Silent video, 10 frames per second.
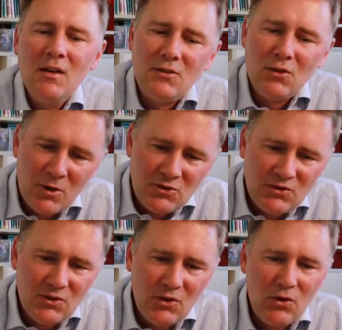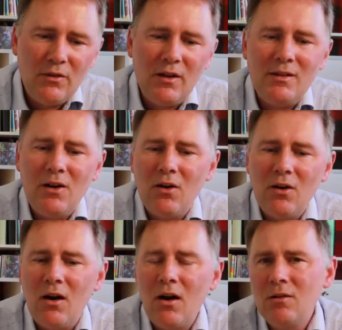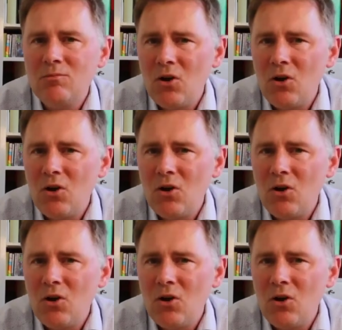So much so that there are